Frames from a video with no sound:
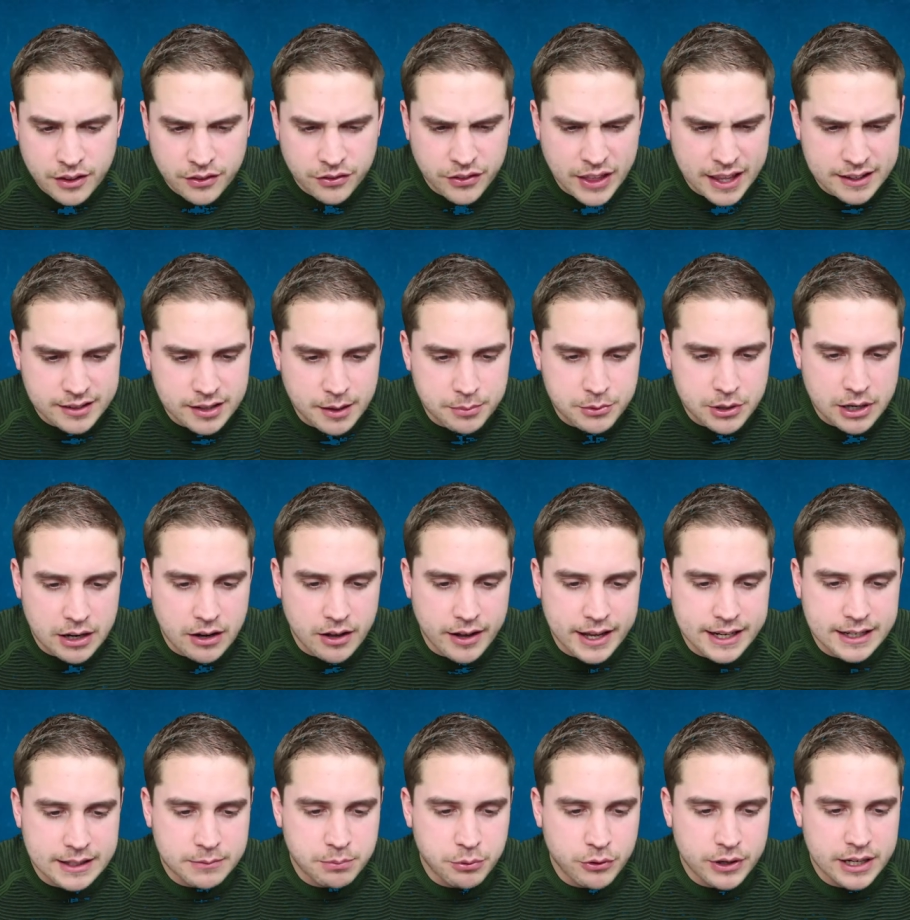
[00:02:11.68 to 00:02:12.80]
That subject
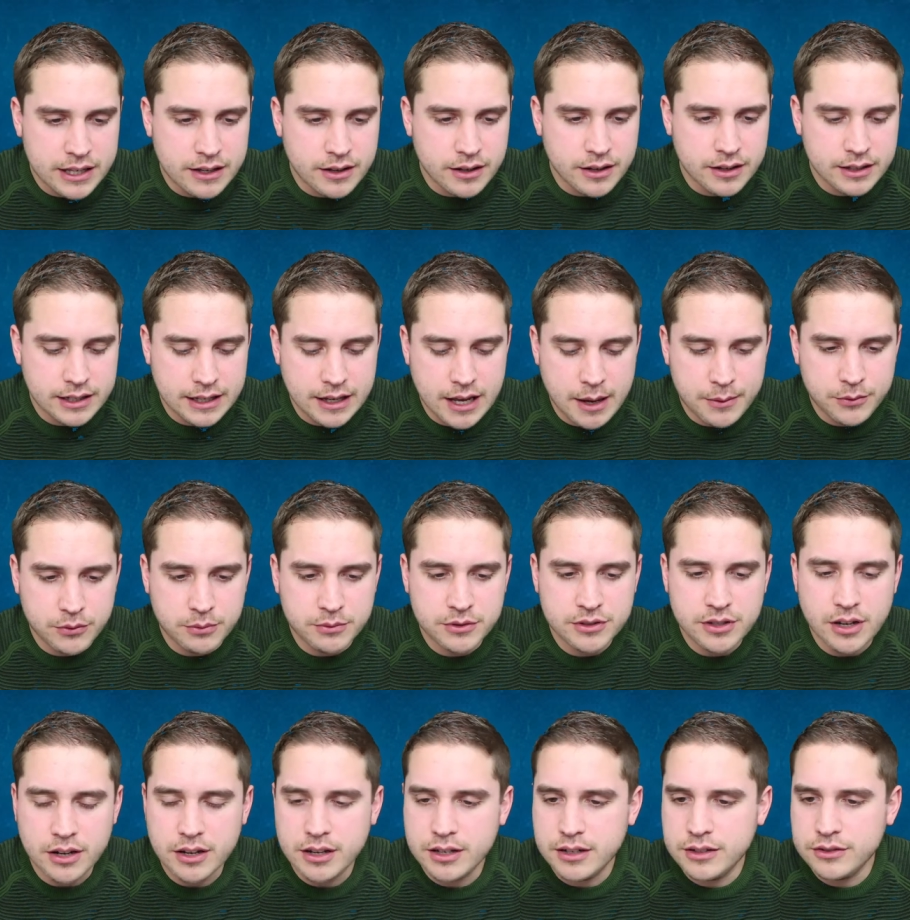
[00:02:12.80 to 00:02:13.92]
line is pretty good. It comes from
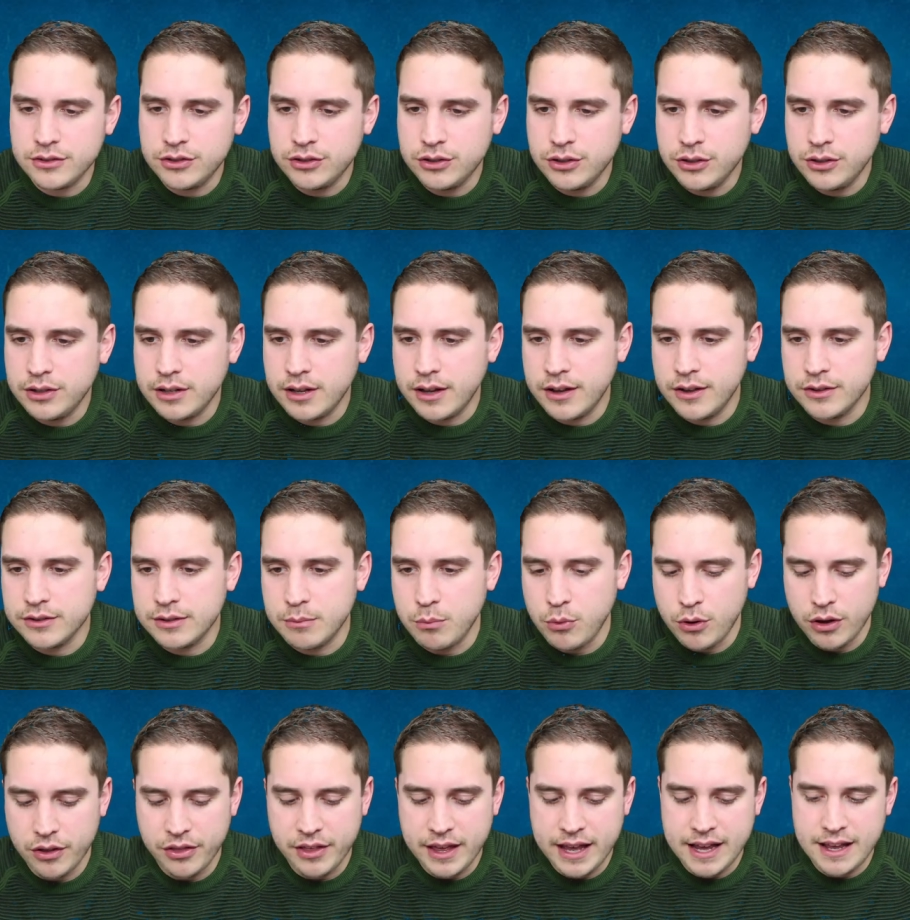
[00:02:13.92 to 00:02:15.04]
Succulent Studios. And
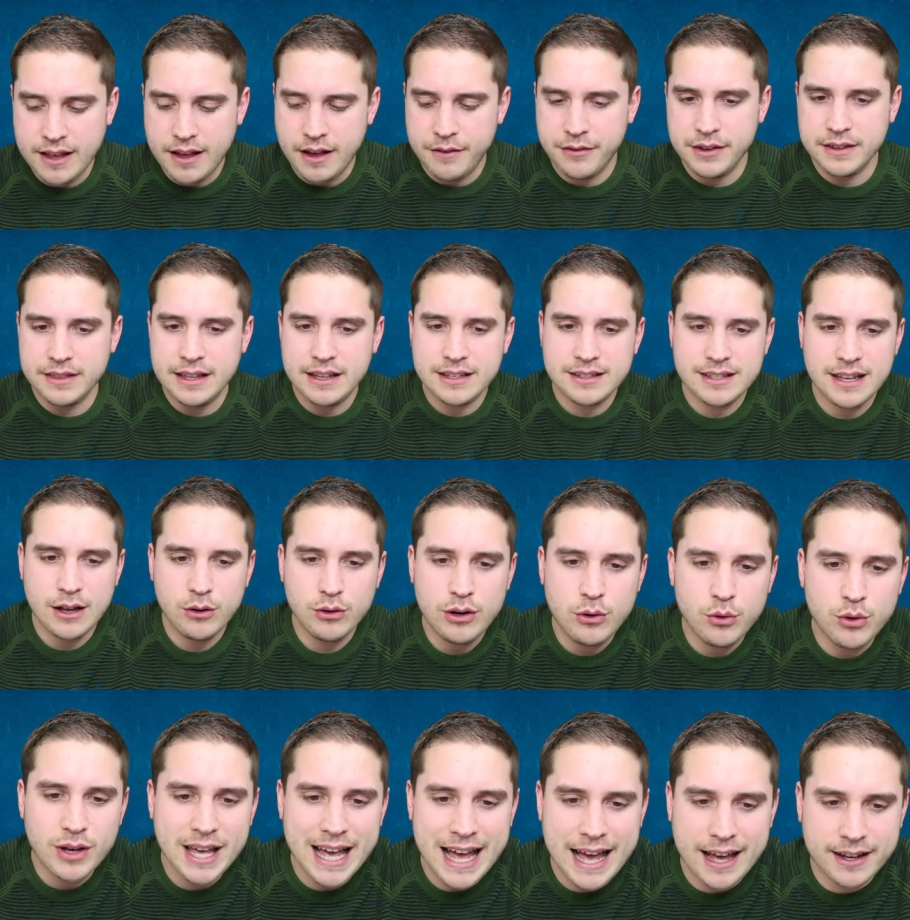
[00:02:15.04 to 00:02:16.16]
what are they? I think they sell
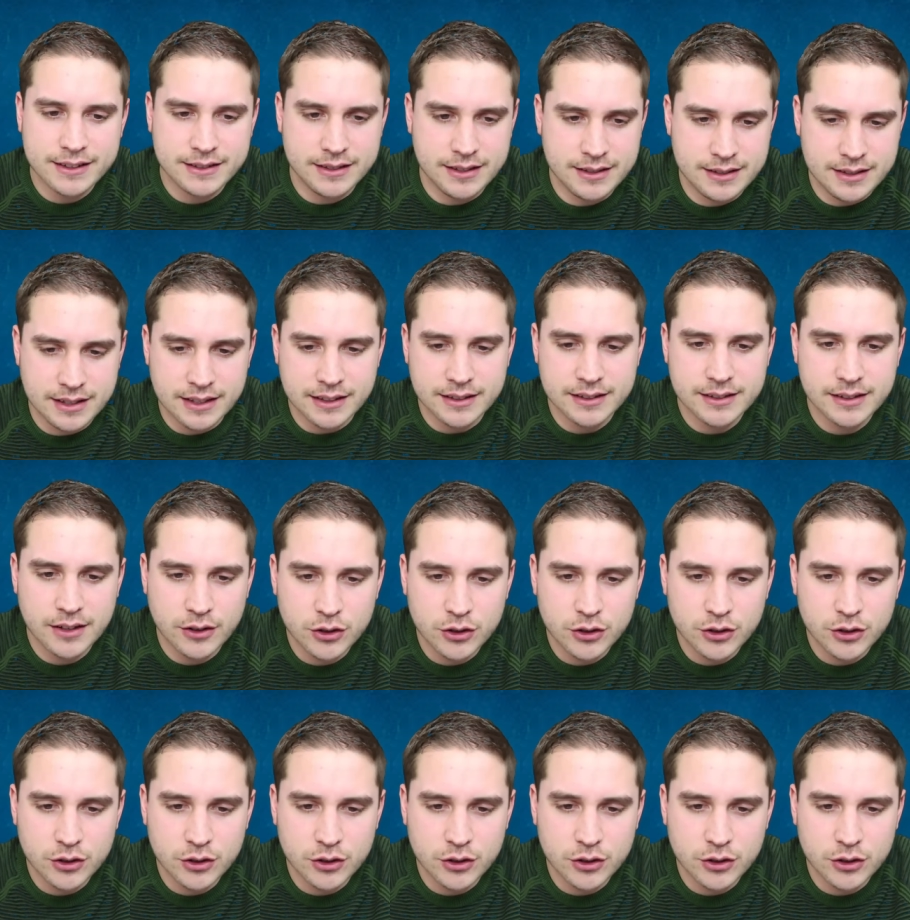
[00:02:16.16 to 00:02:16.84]
little cactuses.